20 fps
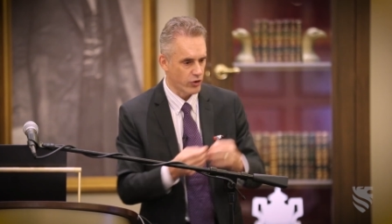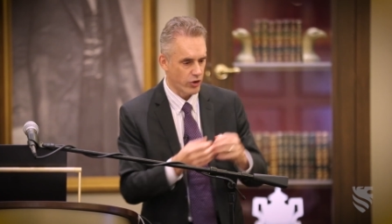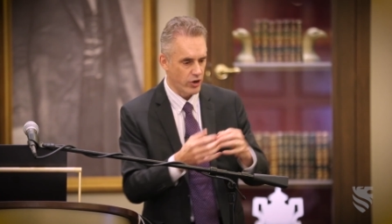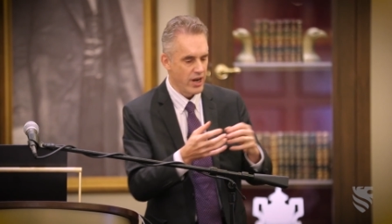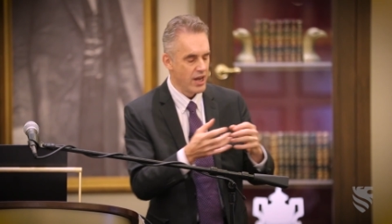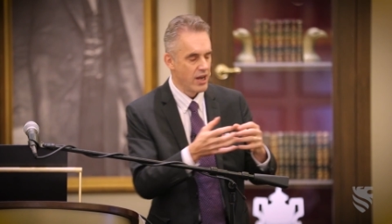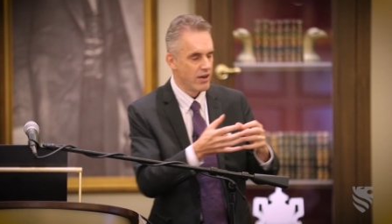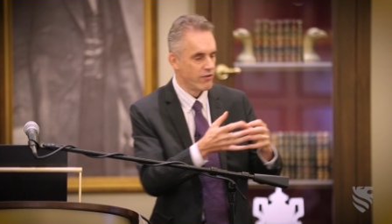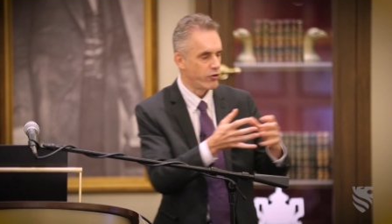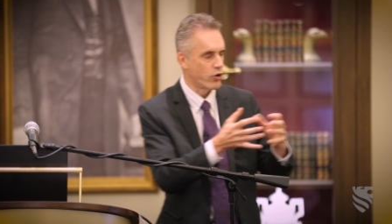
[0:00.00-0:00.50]

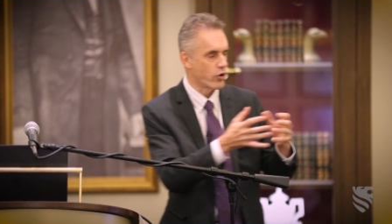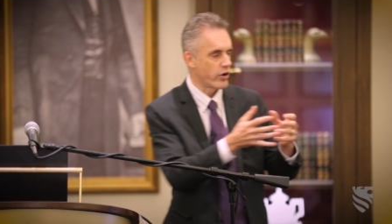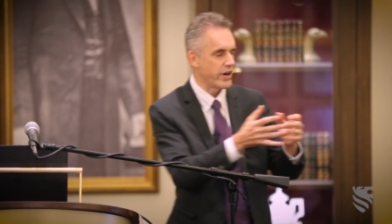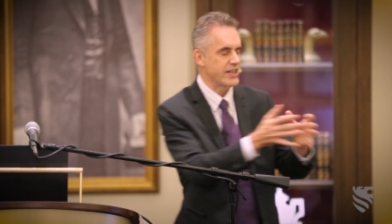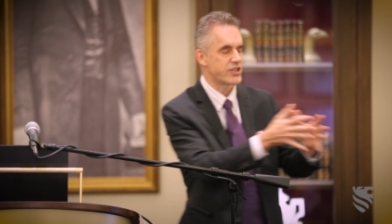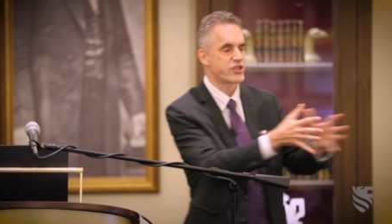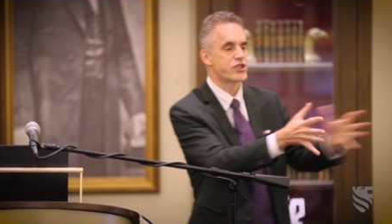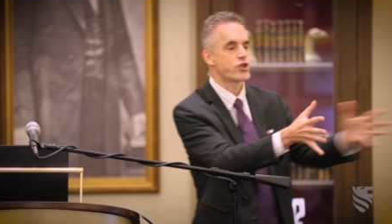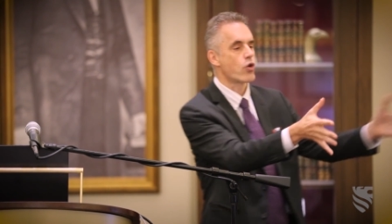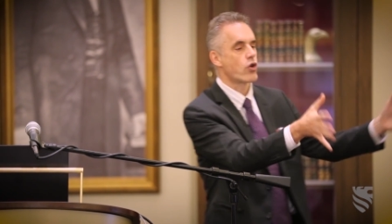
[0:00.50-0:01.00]
for
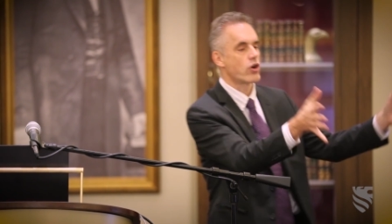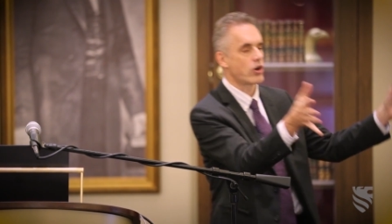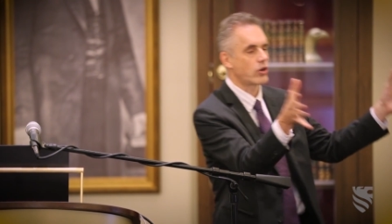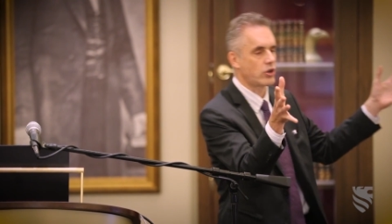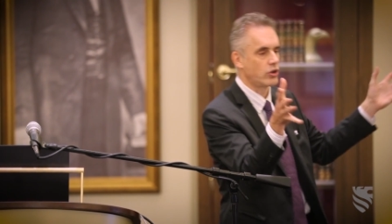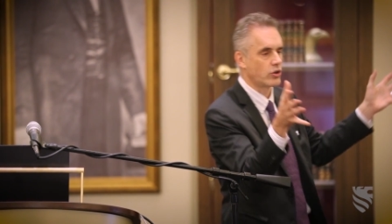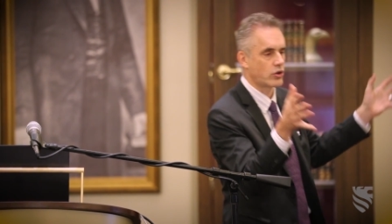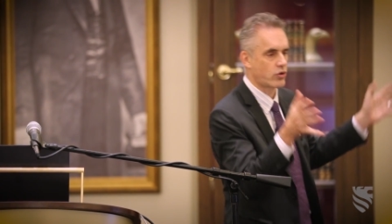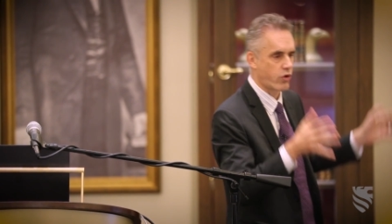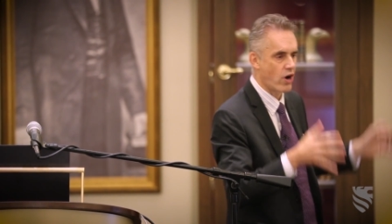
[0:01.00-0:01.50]

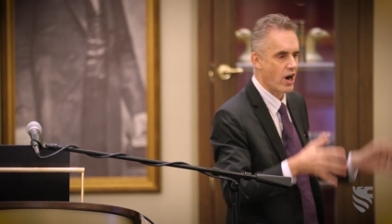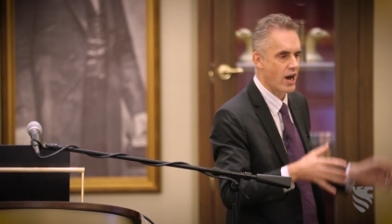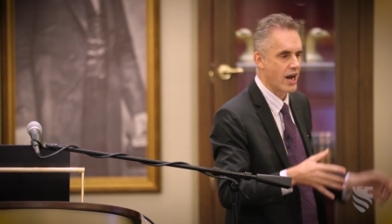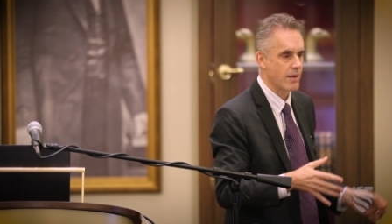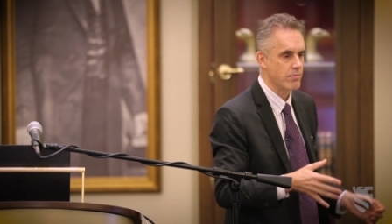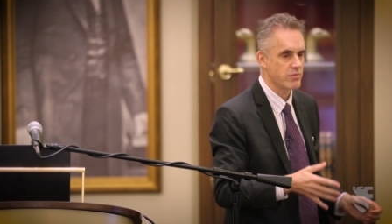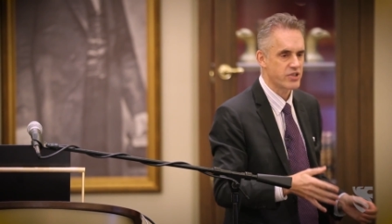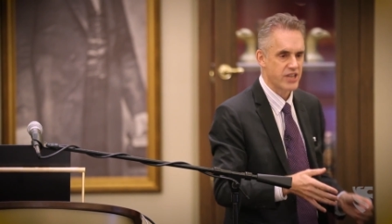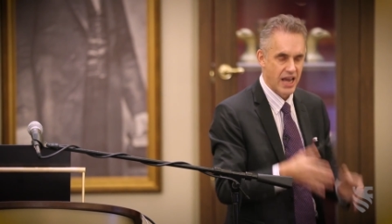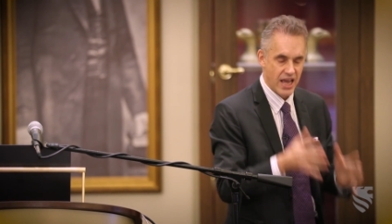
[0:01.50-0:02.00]
historical
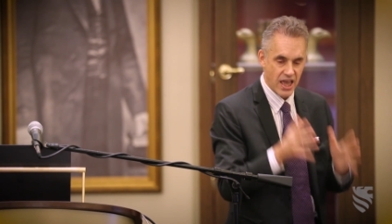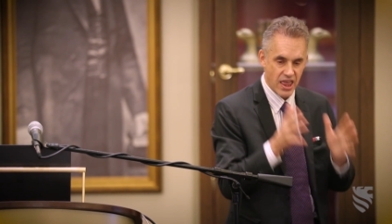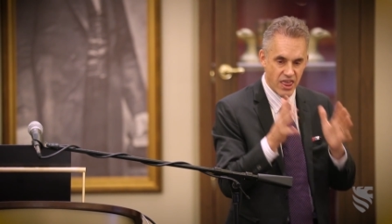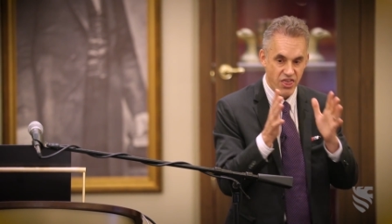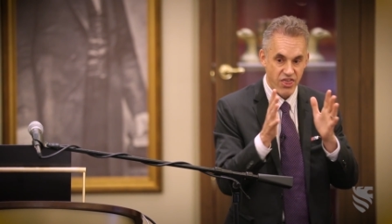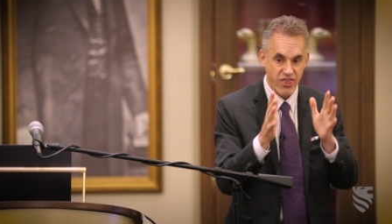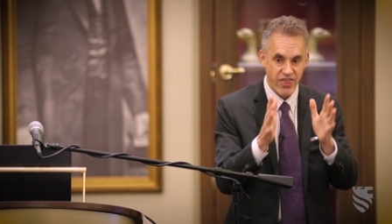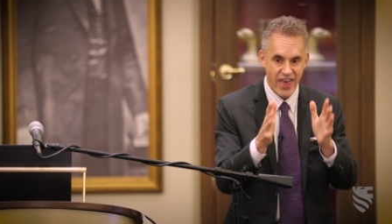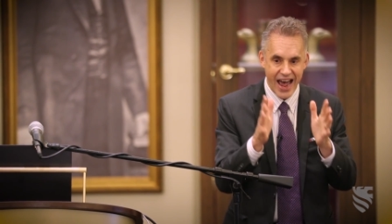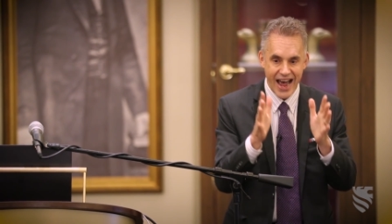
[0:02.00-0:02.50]
crimes,
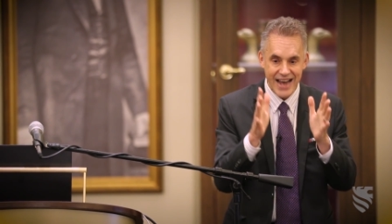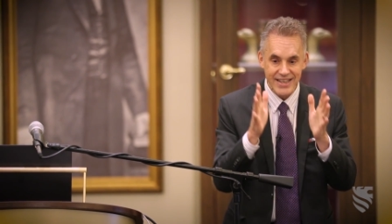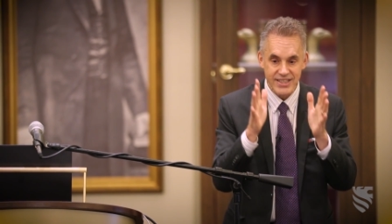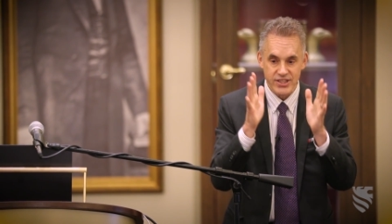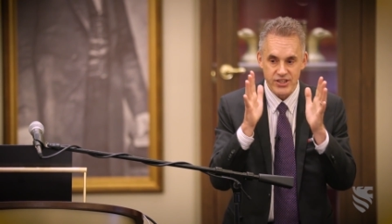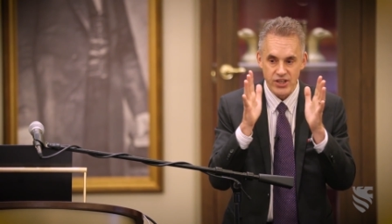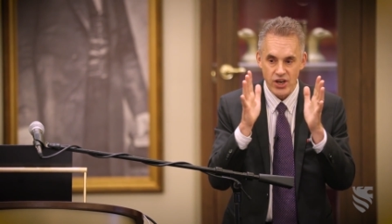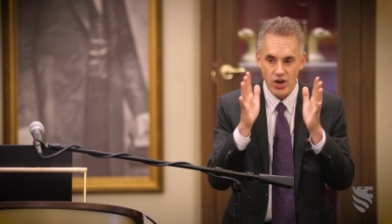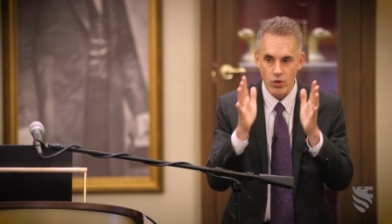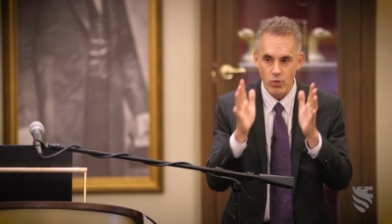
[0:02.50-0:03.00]

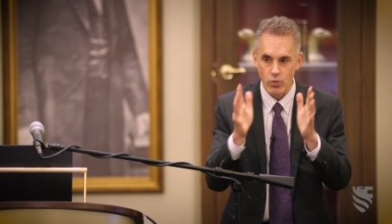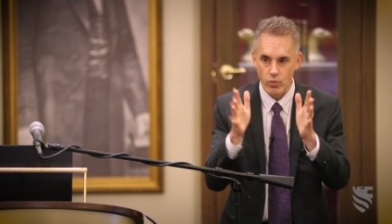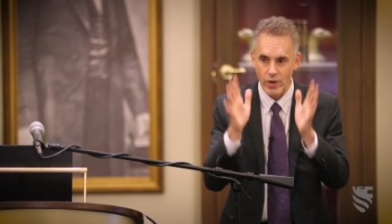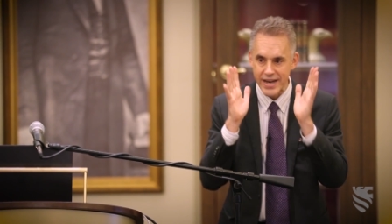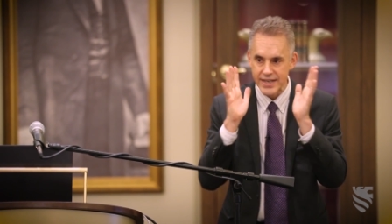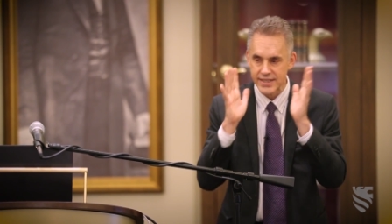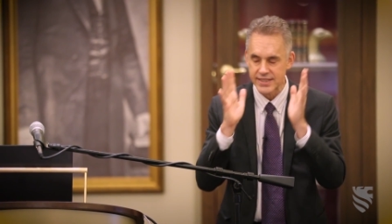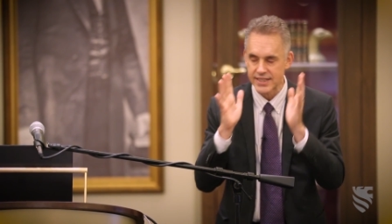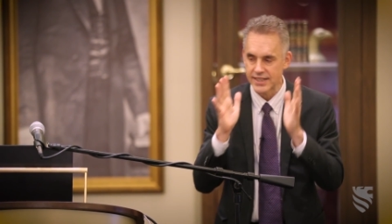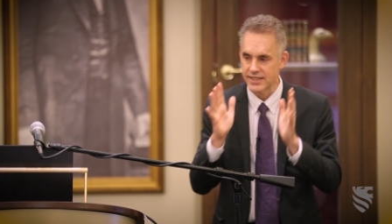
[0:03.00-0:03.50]
that's
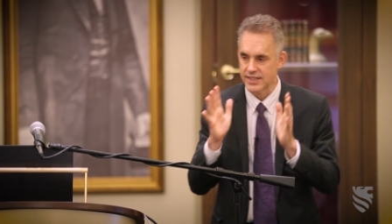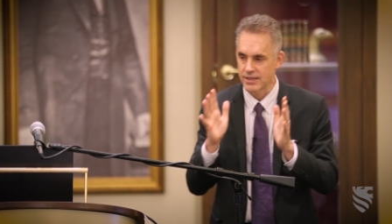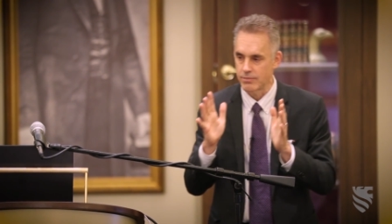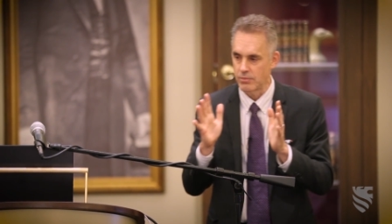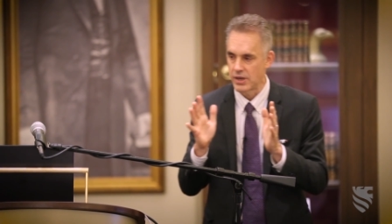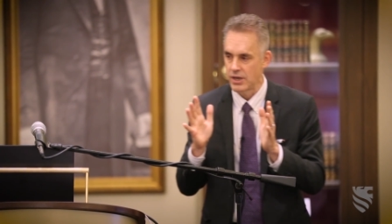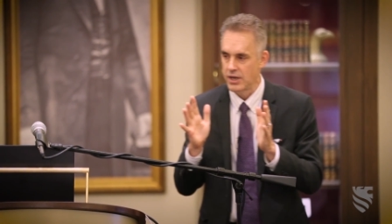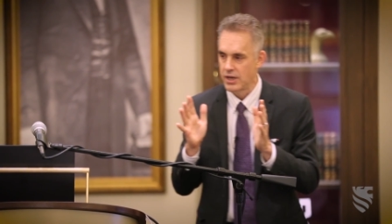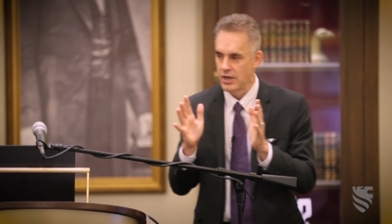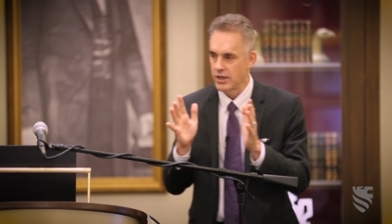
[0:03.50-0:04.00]
racism.